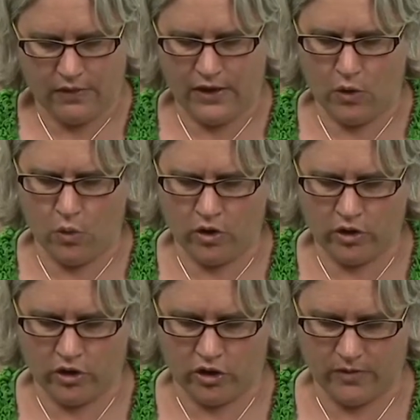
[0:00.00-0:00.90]
The
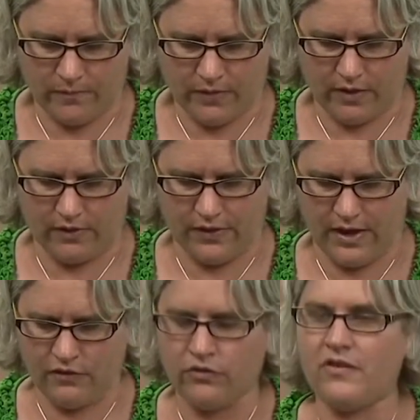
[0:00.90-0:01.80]
order, the
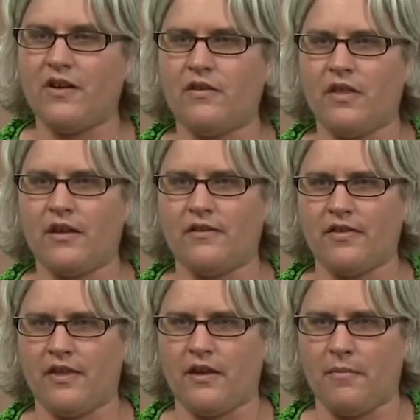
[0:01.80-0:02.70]
interesting thing to
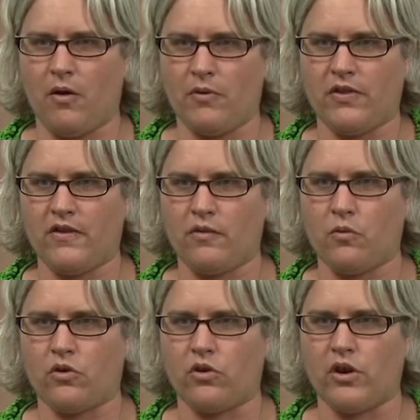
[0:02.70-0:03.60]
think about with this
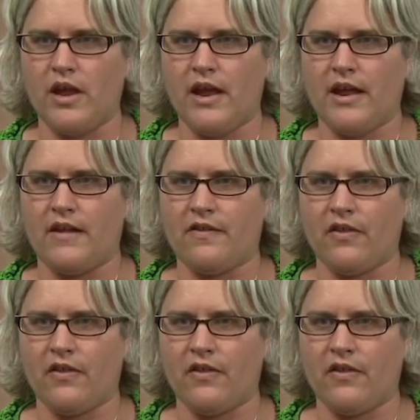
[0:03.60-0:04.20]
order is